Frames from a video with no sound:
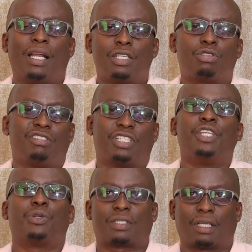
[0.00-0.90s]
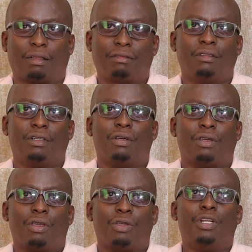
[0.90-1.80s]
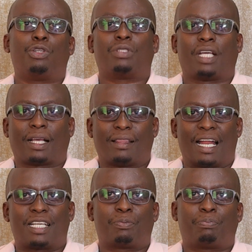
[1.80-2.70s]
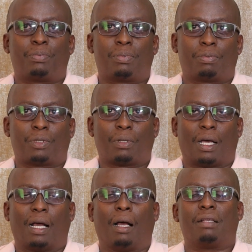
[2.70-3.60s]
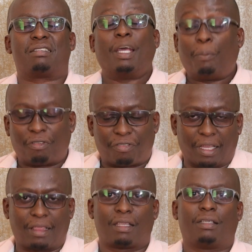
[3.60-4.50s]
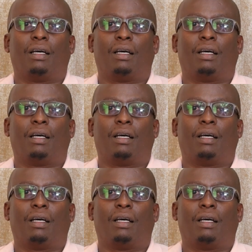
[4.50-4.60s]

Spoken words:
want to change yourself, you need to take that step of faith.